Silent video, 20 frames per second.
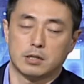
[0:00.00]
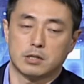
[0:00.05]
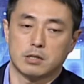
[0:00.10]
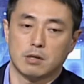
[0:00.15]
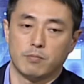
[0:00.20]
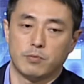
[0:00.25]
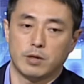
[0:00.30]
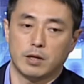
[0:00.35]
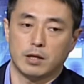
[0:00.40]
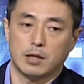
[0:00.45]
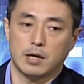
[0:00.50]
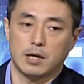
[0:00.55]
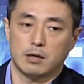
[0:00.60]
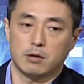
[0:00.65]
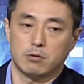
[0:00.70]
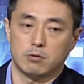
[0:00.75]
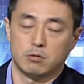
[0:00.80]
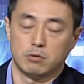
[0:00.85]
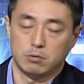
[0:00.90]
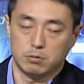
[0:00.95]
it's something that
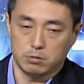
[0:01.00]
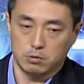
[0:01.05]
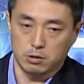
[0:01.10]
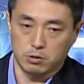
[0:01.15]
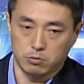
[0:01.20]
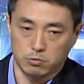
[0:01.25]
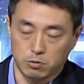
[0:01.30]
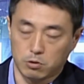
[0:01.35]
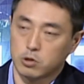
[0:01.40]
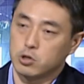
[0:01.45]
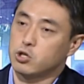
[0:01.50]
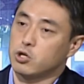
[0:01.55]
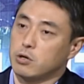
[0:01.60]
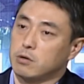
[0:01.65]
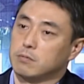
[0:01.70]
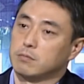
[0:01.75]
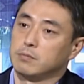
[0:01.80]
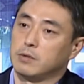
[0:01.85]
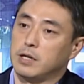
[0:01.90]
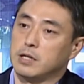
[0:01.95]
you you
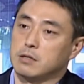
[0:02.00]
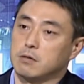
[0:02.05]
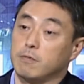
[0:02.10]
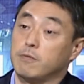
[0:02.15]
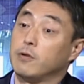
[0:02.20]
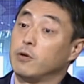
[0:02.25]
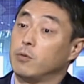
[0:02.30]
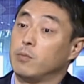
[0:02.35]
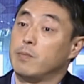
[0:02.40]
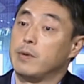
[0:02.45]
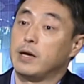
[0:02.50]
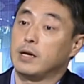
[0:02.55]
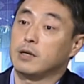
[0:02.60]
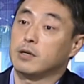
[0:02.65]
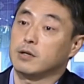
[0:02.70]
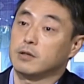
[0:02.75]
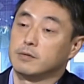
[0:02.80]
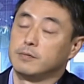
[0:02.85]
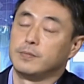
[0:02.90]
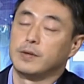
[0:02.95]
nurture as a okay.
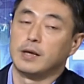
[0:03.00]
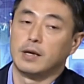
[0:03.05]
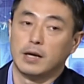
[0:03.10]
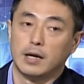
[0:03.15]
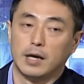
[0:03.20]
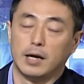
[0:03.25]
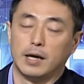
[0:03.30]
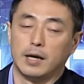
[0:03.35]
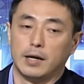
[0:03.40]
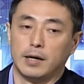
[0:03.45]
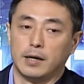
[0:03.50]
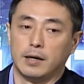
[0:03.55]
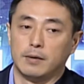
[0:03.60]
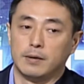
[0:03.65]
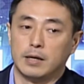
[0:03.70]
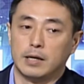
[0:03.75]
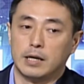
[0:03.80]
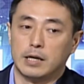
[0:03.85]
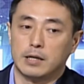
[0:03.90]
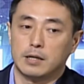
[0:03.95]
filmmaker. Okay. Uh,
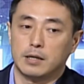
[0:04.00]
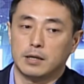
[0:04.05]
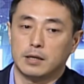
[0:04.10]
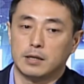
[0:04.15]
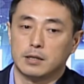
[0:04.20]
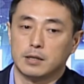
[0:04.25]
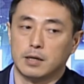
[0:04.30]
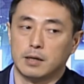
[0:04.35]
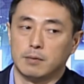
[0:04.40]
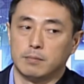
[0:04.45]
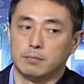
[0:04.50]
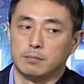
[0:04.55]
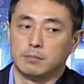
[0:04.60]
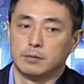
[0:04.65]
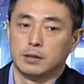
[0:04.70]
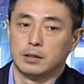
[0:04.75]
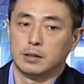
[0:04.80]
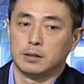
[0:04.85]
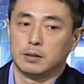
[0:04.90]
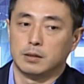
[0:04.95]
and I think. Um,
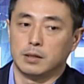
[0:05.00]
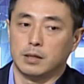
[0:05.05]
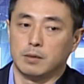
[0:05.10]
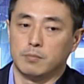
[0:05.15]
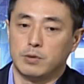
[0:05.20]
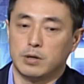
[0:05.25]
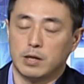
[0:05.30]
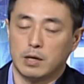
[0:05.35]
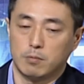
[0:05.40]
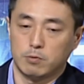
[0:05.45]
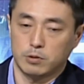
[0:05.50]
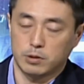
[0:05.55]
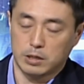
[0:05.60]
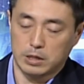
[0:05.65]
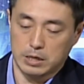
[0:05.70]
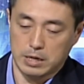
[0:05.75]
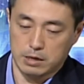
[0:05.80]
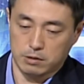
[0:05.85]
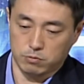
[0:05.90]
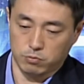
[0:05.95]
uh, being able to
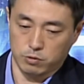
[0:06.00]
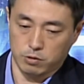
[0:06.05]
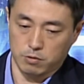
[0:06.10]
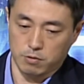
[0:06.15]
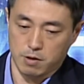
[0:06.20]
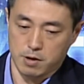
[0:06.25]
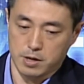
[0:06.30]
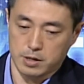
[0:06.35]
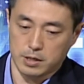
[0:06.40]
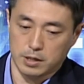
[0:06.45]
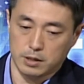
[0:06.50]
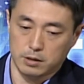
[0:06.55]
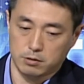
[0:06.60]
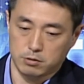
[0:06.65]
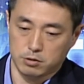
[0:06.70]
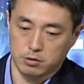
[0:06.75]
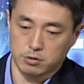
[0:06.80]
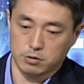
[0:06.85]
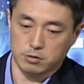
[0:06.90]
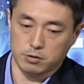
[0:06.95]
connect with your
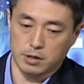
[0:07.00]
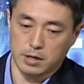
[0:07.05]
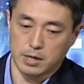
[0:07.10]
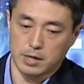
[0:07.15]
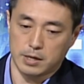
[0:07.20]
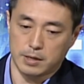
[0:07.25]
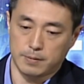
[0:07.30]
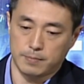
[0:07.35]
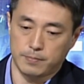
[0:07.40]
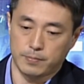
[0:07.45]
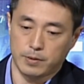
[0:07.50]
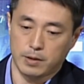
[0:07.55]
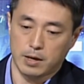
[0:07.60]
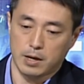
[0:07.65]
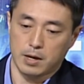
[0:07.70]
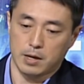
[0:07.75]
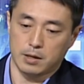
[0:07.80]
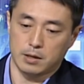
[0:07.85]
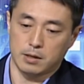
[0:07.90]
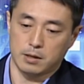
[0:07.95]
audience um,
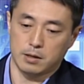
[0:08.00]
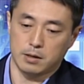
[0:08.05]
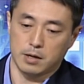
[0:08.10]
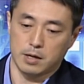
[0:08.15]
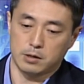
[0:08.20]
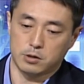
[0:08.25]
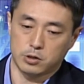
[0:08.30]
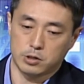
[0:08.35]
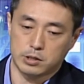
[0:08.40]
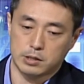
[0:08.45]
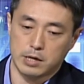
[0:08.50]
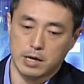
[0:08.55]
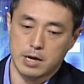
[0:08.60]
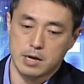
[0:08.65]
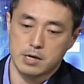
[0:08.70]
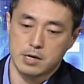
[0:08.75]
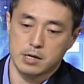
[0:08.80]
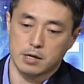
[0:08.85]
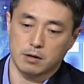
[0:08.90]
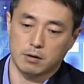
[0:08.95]
and
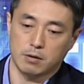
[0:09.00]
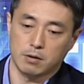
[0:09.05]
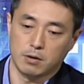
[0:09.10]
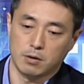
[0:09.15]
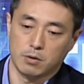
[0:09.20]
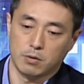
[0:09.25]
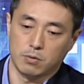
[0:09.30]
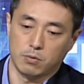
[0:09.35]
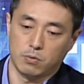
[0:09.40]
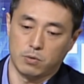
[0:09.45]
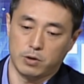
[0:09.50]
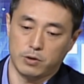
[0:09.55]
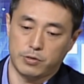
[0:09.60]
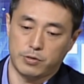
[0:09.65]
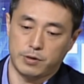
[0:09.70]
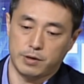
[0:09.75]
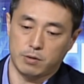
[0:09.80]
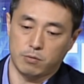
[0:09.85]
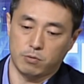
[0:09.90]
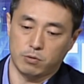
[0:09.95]
understanding
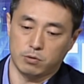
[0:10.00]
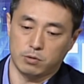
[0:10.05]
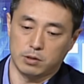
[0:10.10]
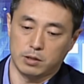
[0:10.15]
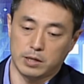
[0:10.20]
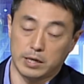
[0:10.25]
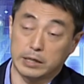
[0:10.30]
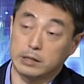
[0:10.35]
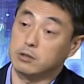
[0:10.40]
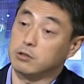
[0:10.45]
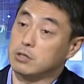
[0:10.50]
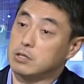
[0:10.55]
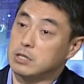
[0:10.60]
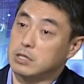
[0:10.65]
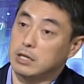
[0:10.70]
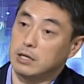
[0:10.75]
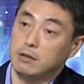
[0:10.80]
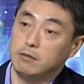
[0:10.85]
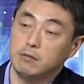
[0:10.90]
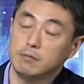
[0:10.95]
what they would like to
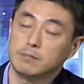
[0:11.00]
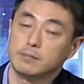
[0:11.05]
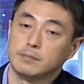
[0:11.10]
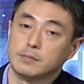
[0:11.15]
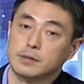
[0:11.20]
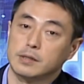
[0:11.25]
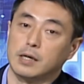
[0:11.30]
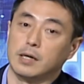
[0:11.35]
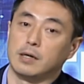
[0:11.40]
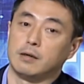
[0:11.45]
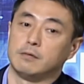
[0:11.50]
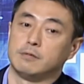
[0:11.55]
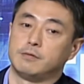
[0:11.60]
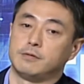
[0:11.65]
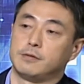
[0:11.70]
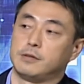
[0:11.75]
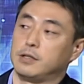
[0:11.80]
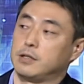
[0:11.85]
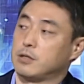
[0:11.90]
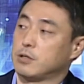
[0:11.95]
see mm-hmm.
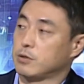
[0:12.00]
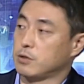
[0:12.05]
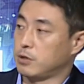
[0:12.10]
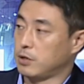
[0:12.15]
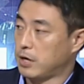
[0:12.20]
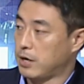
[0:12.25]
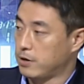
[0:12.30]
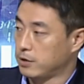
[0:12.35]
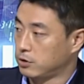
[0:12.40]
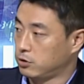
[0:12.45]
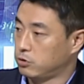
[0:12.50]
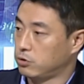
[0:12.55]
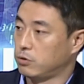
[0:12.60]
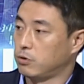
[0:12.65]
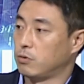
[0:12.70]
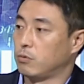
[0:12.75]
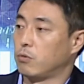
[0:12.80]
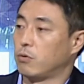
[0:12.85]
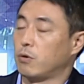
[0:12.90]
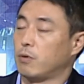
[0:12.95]
of this
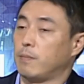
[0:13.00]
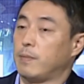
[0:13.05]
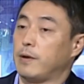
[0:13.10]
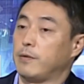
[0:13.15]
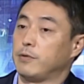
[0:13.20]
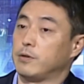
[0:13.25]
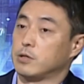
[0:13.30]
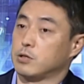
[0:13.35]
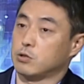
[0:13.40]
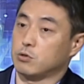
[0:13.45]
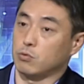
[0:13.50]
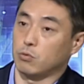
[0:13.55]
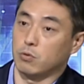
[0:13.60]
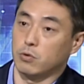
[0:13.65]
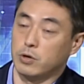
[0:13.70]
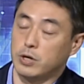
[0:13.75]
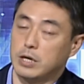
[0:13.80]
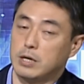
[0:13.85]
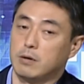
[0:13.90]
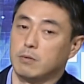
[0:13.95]
character or about the
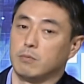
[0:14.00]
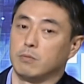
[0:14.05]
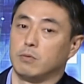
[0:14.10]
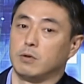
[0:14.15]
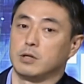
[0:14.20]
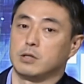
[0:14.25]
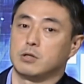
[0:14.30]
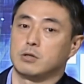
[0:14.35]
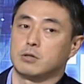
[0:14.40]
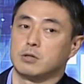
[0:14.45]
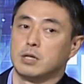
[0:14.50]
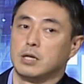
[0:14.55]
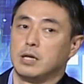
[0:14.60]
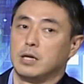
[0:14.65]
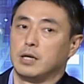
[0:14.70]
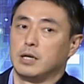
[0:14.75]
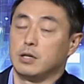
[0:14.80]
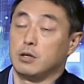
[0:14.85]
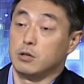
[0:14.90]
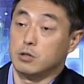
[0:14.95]
story, what's
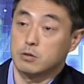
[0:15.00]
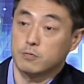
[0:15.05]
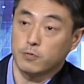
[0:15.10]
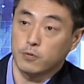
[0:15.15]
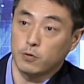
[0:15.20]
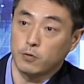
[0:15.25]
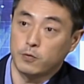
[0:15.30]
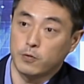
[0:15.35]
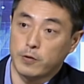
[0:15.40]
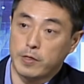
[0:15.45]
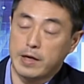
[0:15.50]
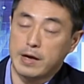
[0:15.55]
useful for